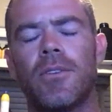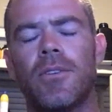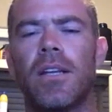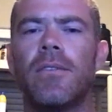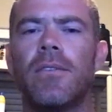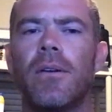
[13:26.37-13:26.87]

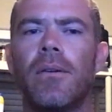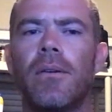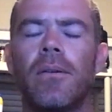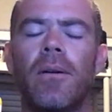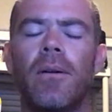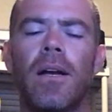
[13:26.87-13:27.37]
transferred to
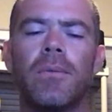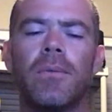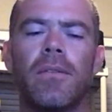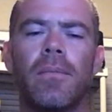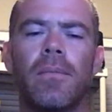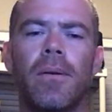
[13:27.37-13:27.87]
OU,
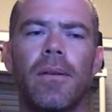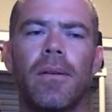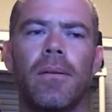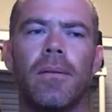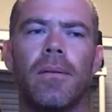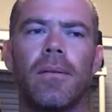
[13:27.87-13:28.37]
graduated from
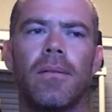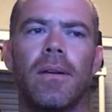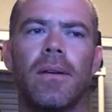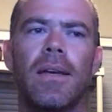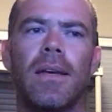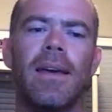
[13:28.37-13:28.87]
OU,
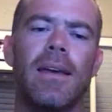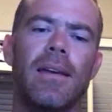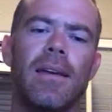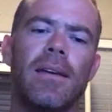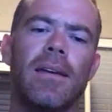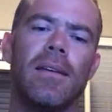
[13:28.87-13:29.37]

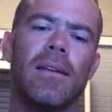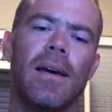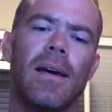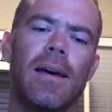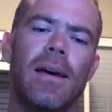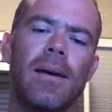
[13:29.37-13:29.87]

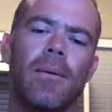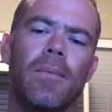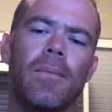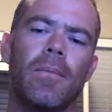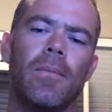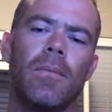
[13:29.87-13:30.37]
and
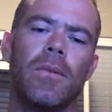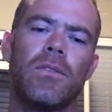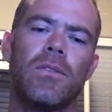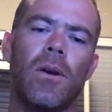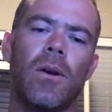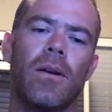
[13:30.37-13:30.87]

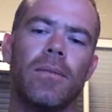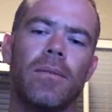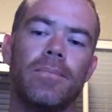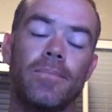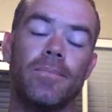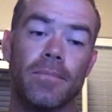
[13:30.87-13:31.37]

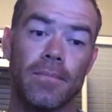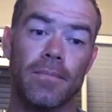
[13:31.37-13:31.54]
started.